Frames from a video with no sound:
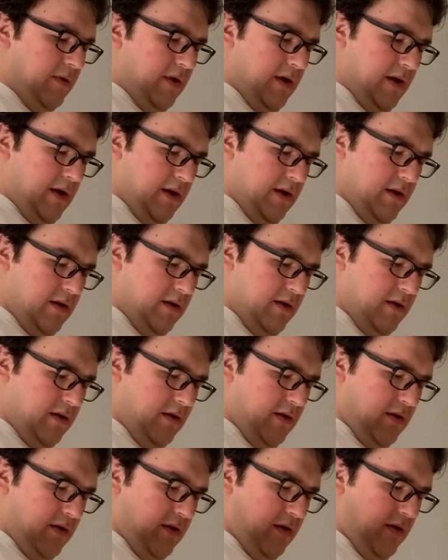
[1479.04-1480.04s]
and
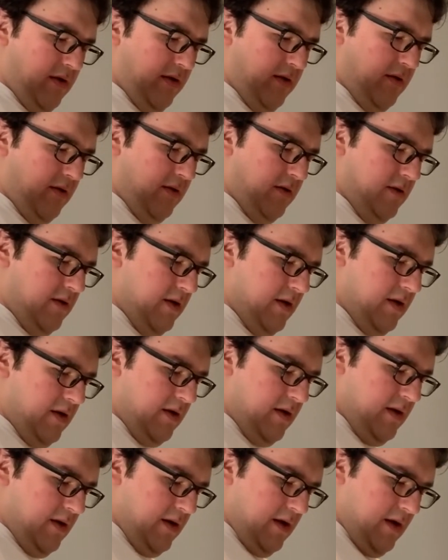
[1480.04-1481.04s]
a third
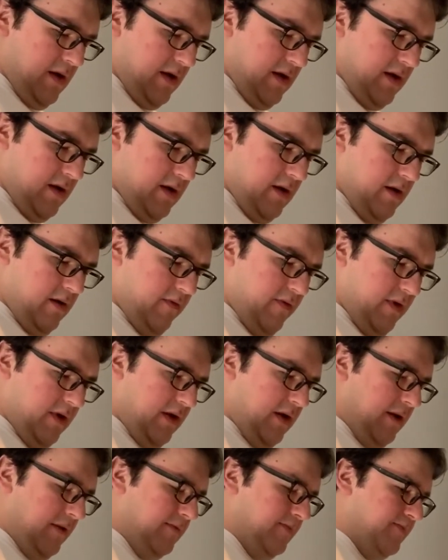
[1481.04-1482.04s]
of it
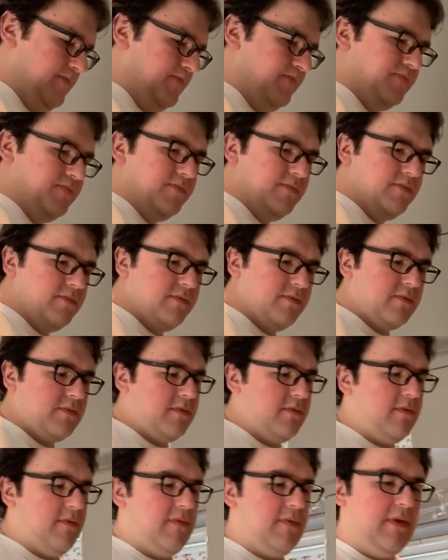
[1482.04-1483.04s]

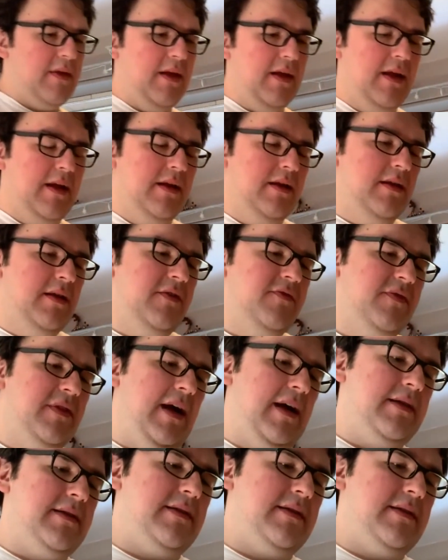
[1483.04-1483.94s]
and leave that